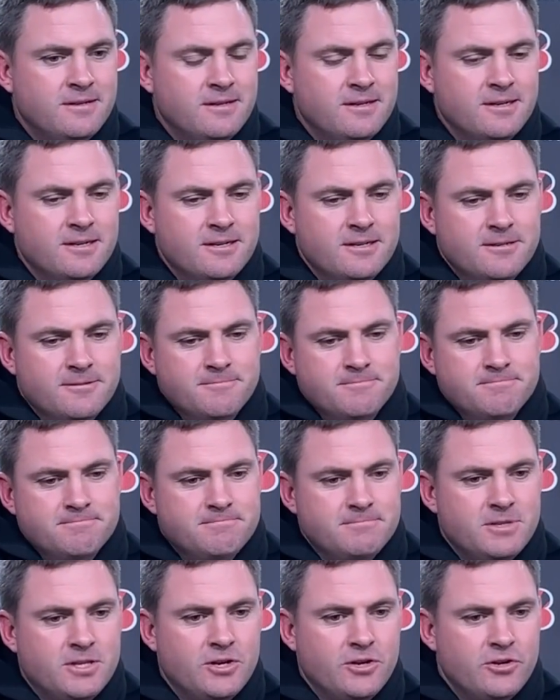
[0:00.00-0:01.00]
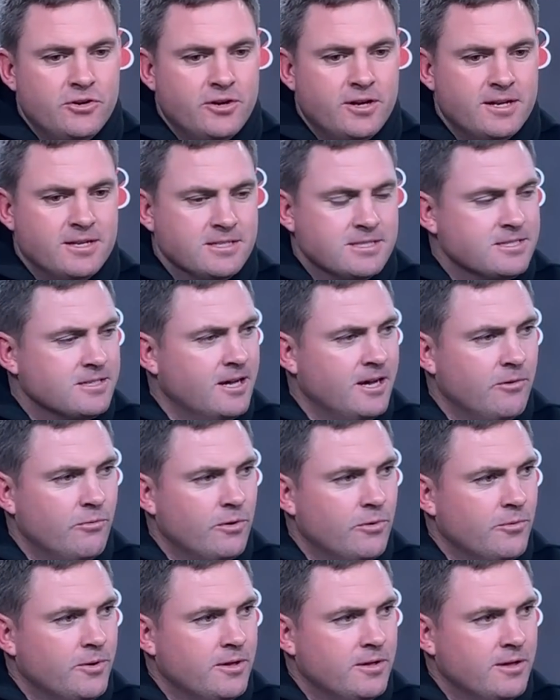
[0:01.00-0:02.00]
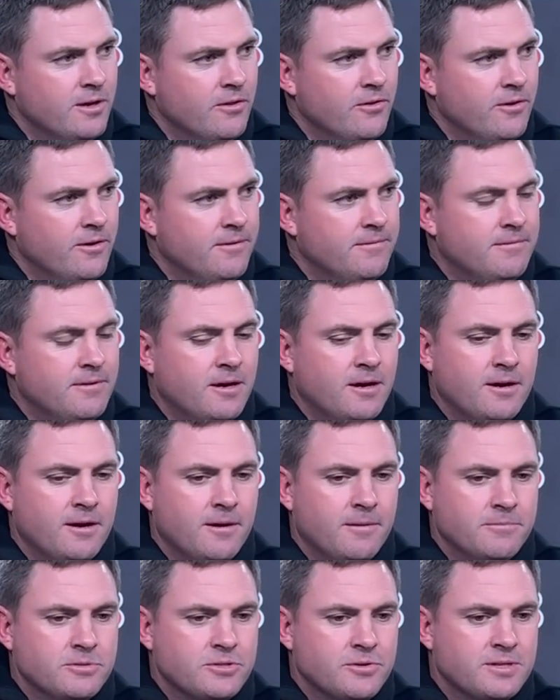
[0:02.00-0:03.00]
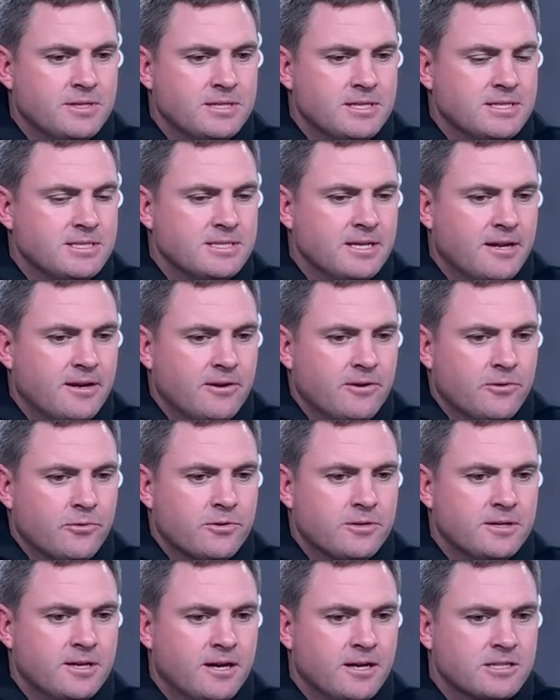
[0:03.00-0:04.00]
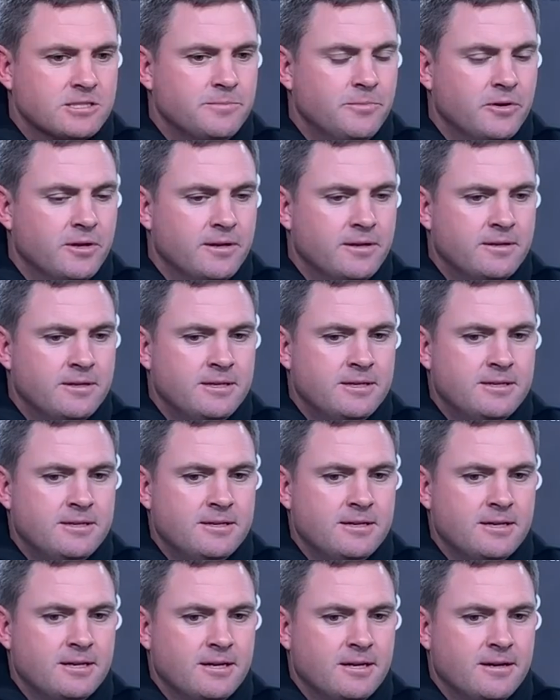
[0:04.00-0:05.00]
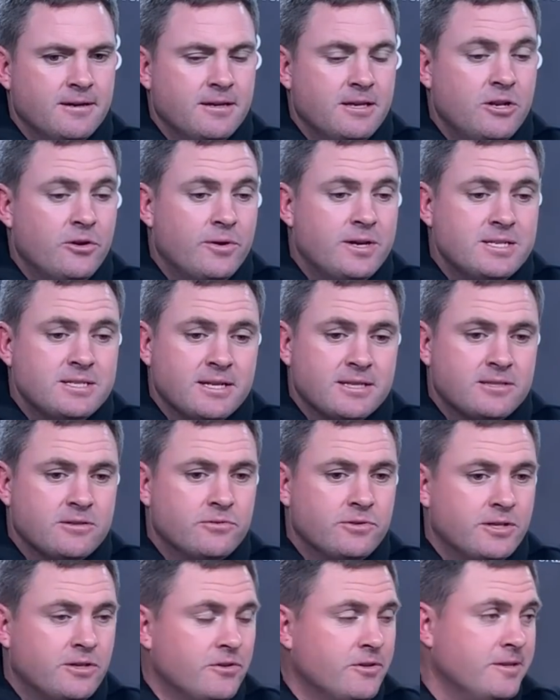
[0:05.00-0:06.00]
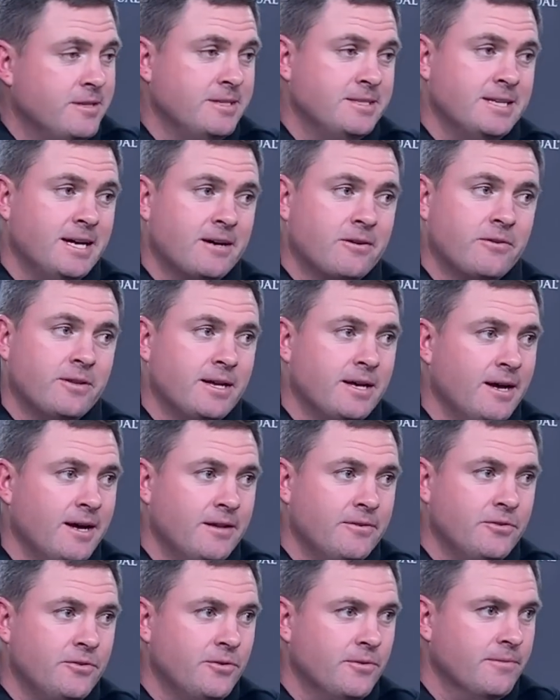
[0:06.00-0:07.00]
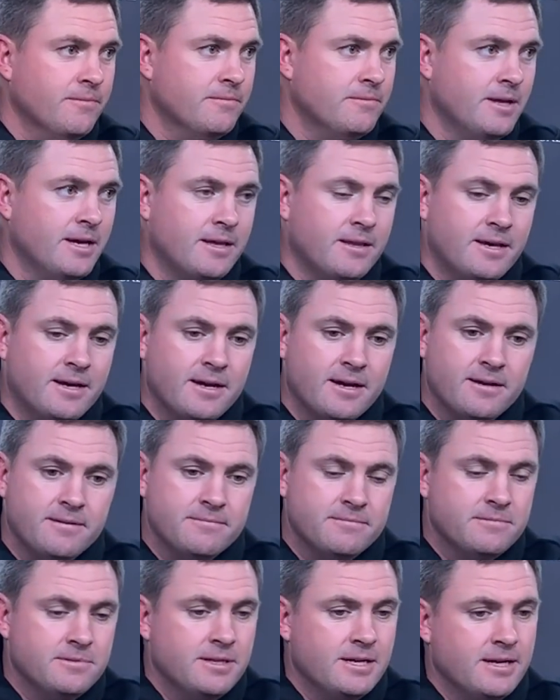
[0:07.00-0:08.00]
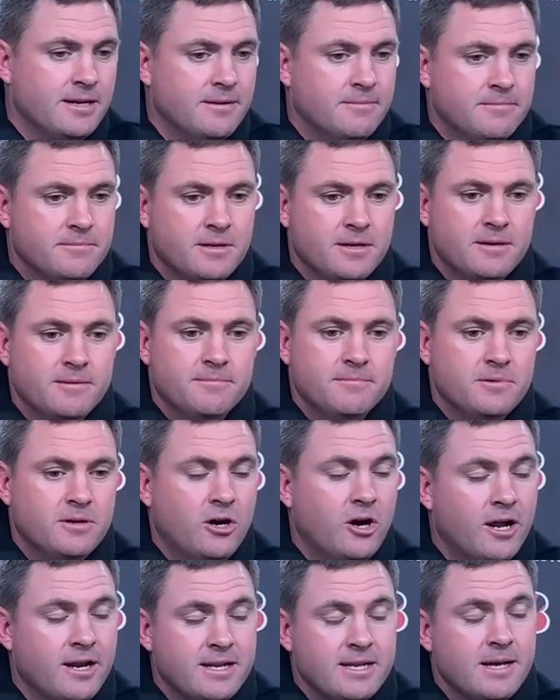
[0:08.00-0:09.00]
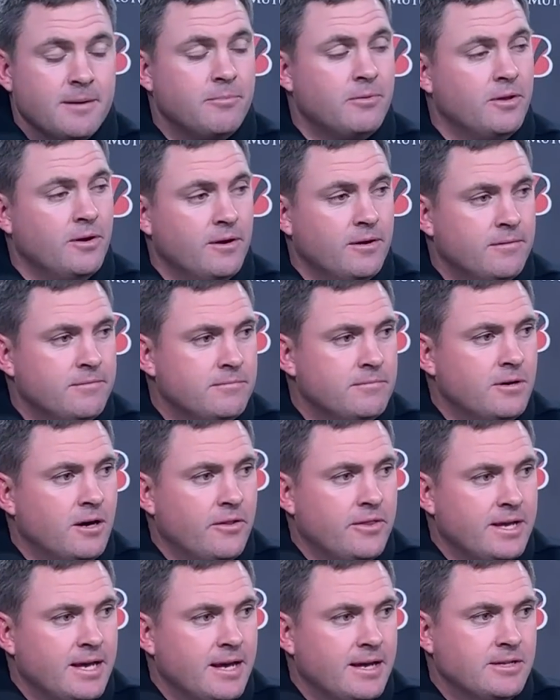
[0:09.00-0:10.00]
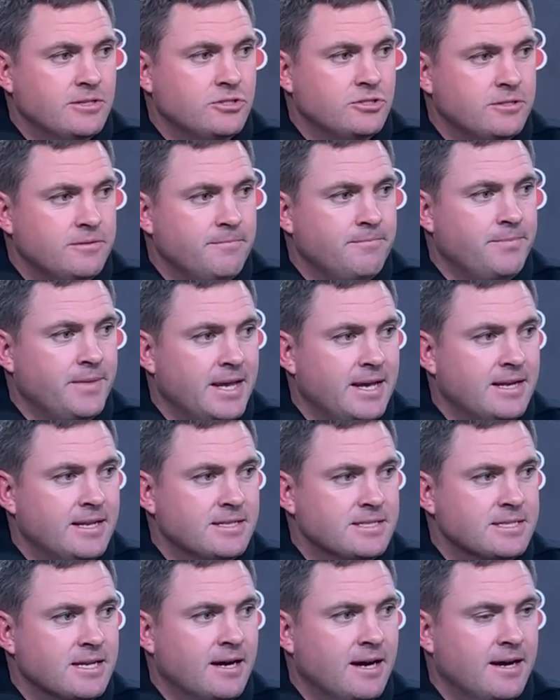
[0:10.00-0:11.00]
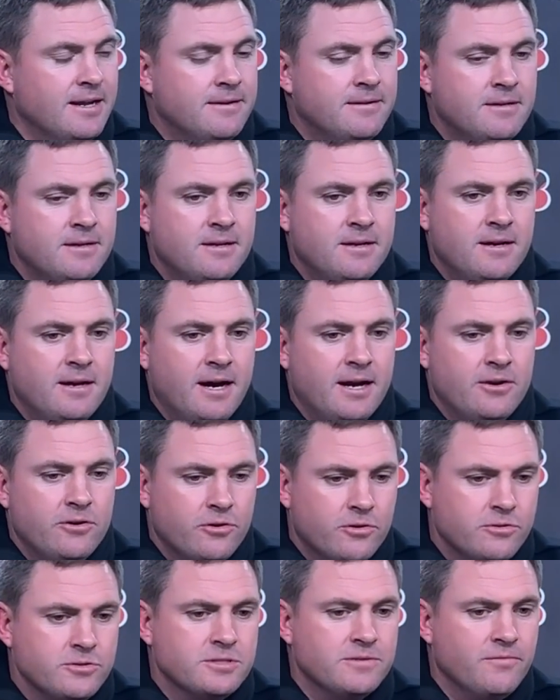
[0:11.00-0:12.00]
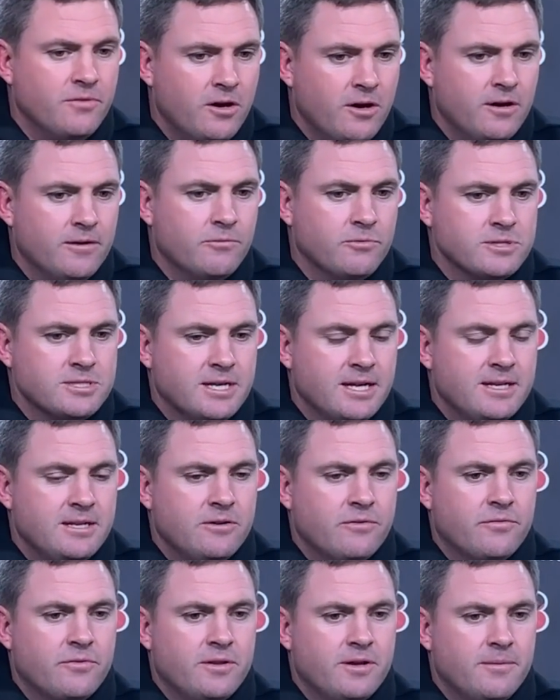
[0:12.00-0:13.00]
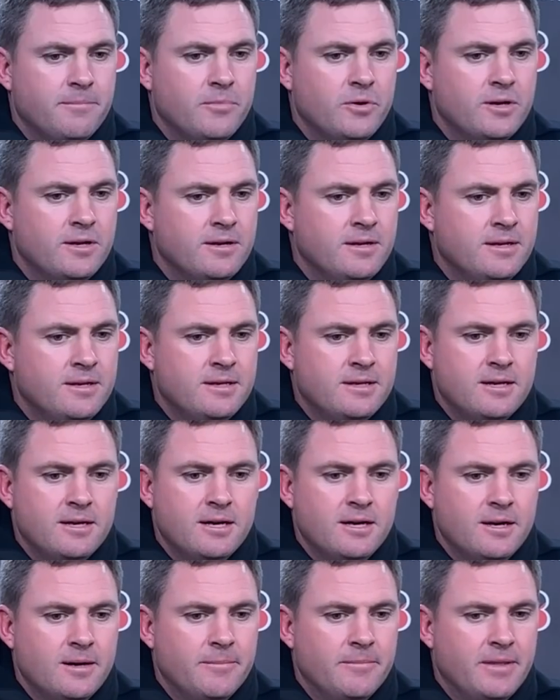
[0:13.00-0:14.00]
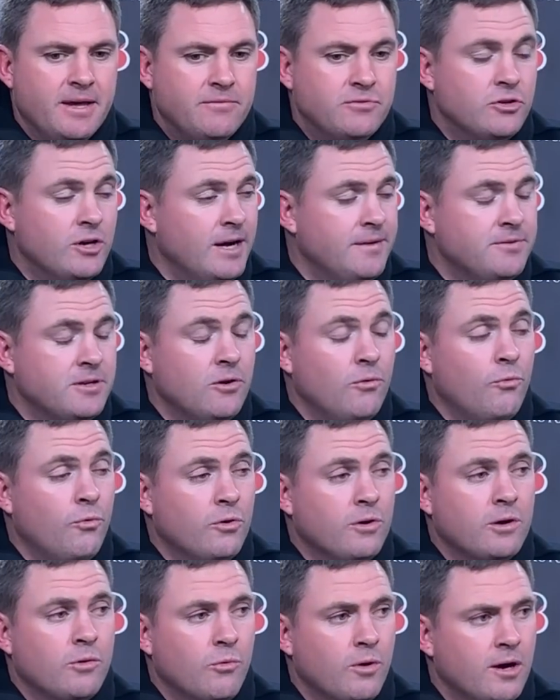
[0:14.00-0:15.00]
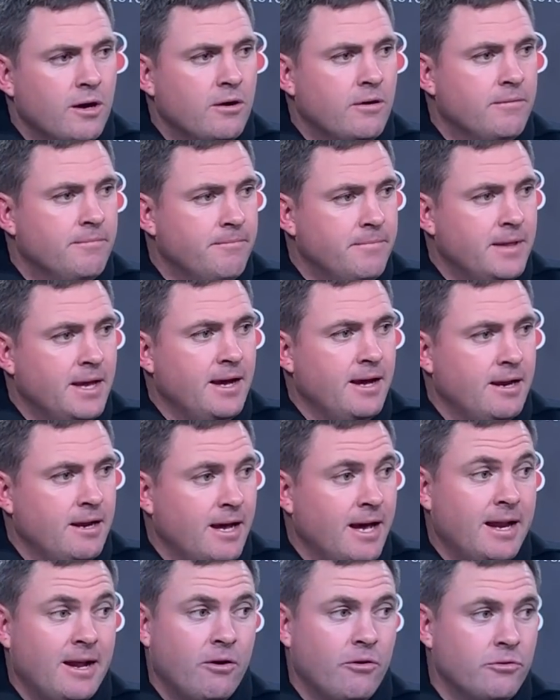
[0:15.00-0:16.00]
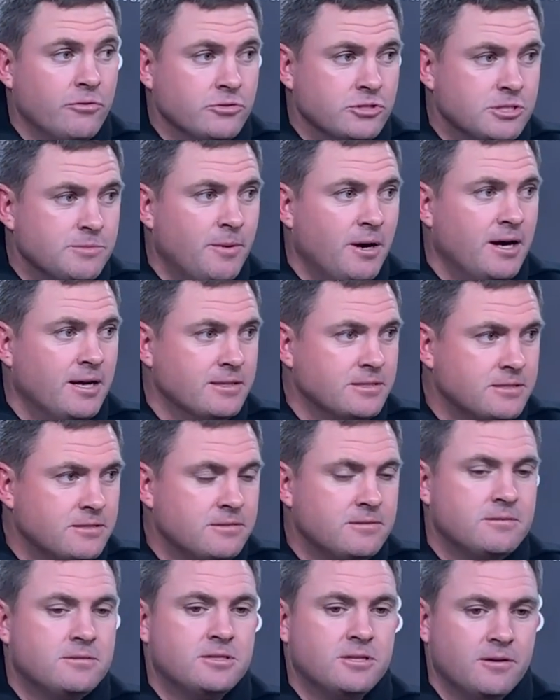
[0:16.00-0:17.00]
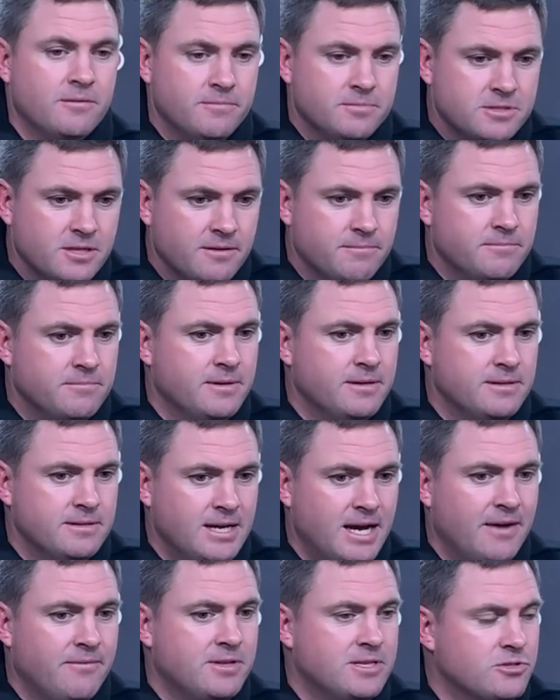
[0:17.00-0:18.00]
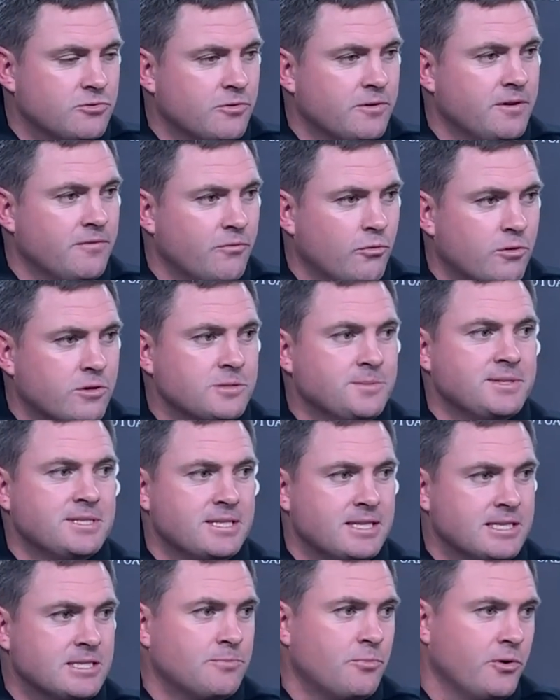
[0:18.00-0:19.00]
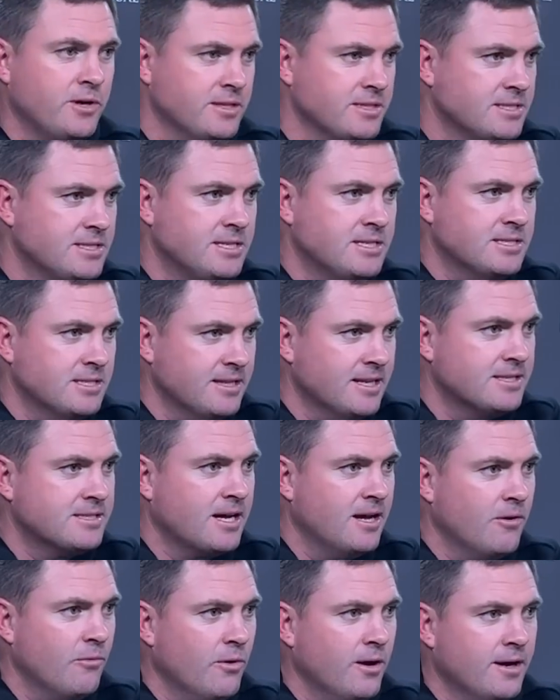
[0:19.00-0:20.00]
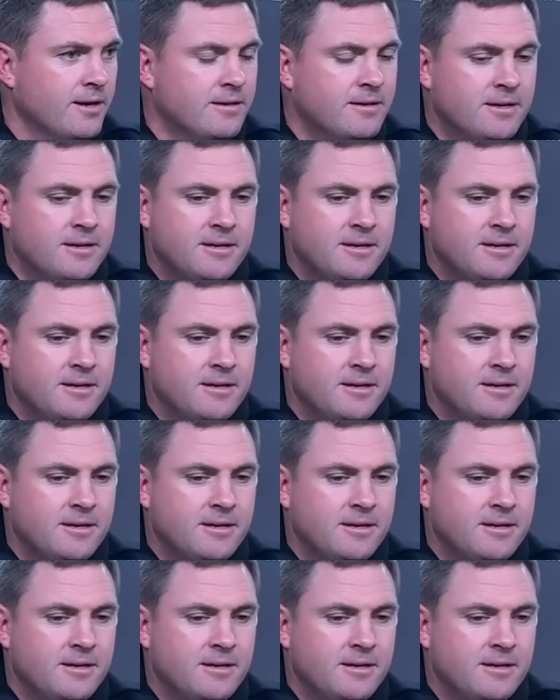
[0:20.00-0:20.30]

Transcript: um, you know, you're getting a slide one way or the other. Um, so it's not unorthodox, but uh, you know, he's not the only good D tackle they got too. They they got they got uh, a lot of depth there on the edge and inside. I know losing Vaughn wasn't ideal for them, but um, they've drafted really well at, at all those spots to to have these reinforcements at this point in the season. That's kind of why,